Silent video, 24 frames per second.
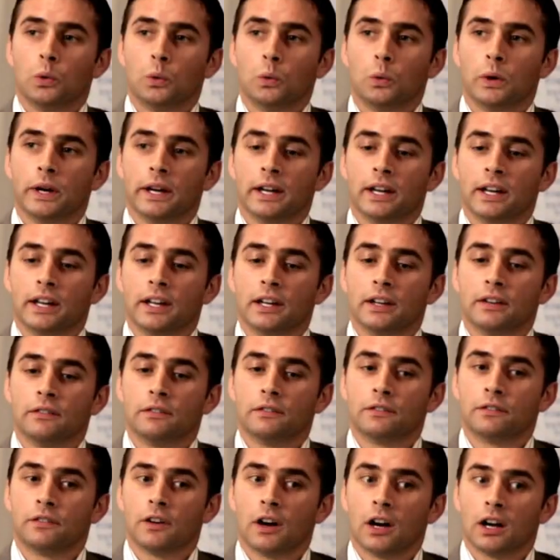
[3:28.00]
We
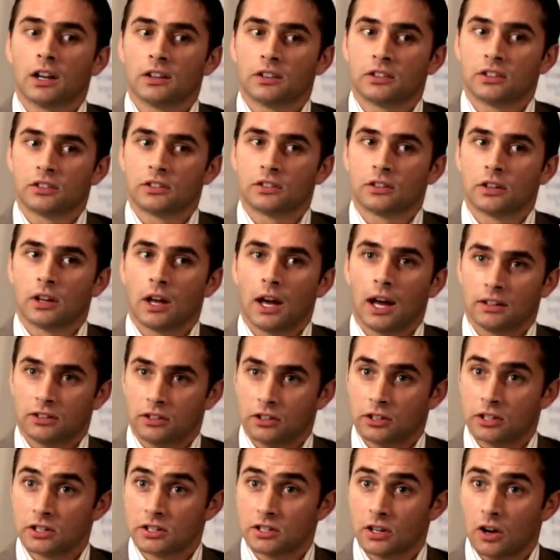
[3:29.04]
first had
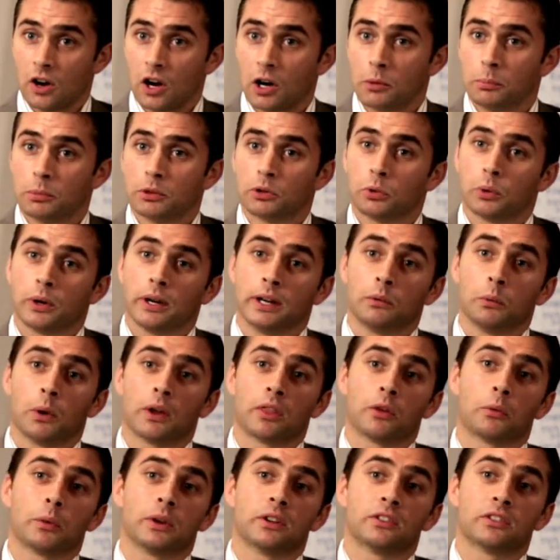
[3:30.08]
to decide between
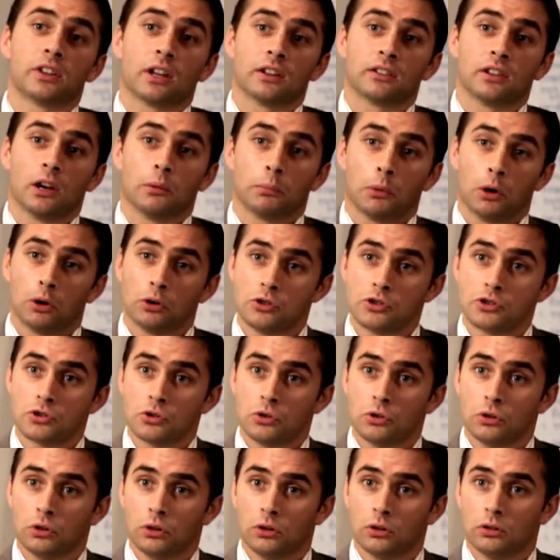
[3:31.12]
whether we set up
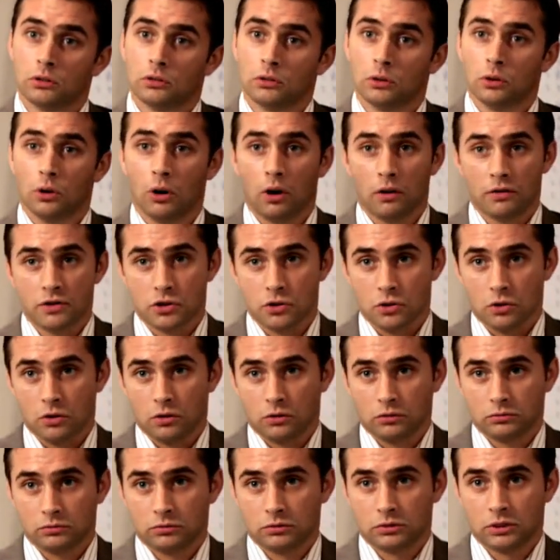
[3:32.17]
onshore or offshore.
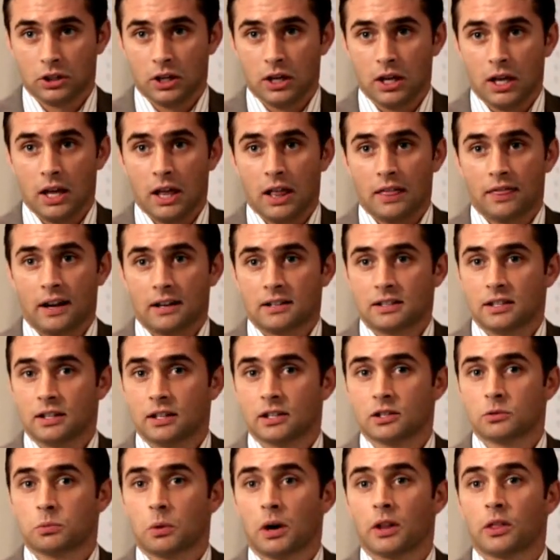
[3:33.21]
That
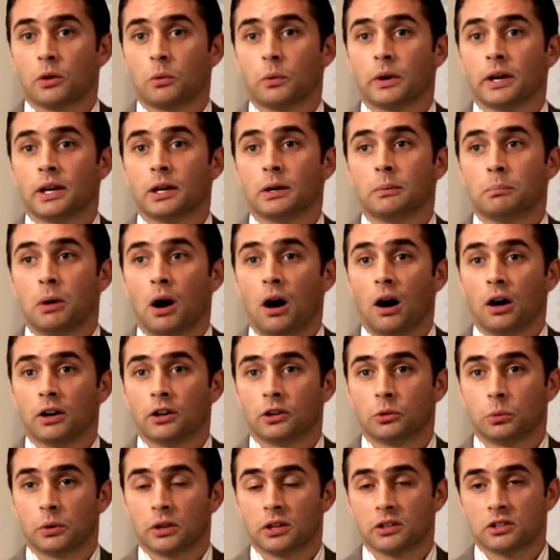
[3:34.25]
is, whether we
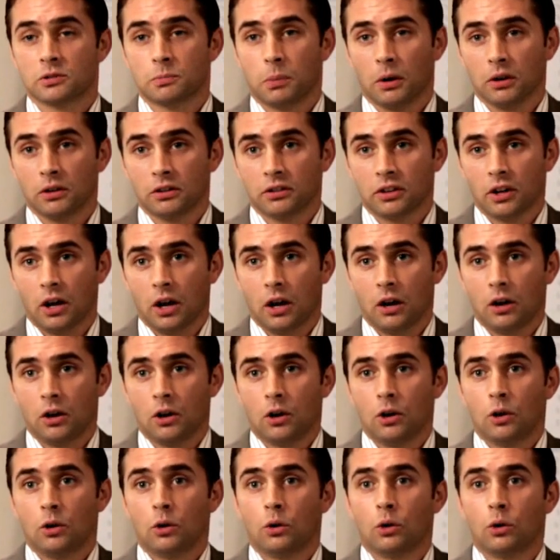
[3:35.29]
partnered with a sponsor
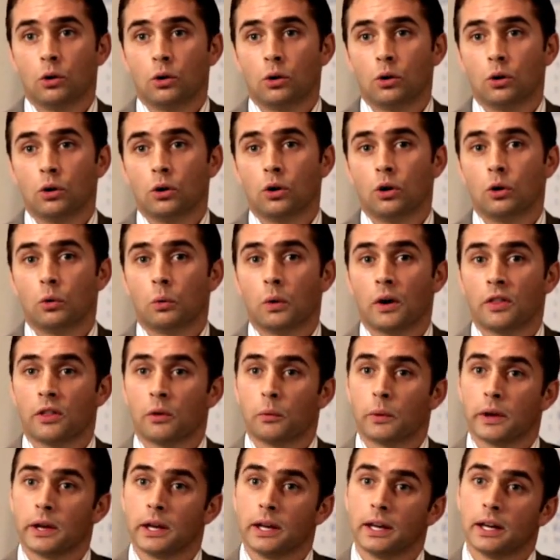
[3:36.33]
or whether
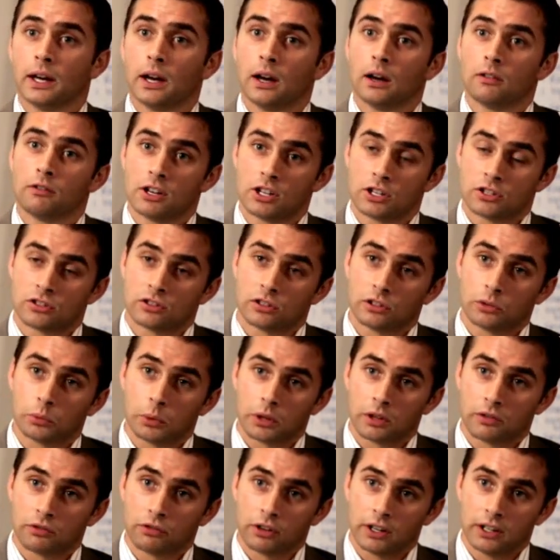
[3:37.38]
we registered
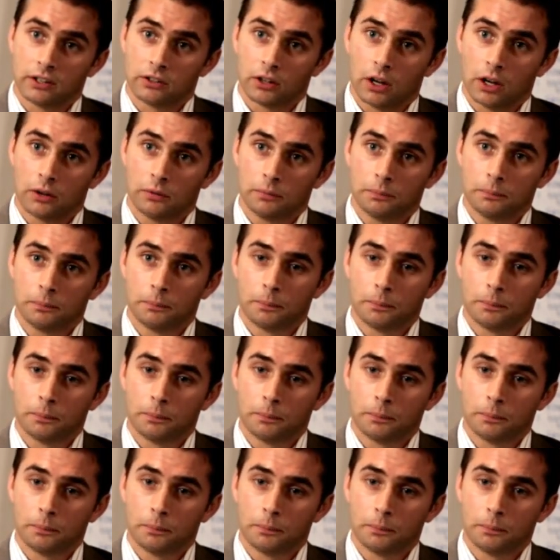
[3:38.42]
with a free zone.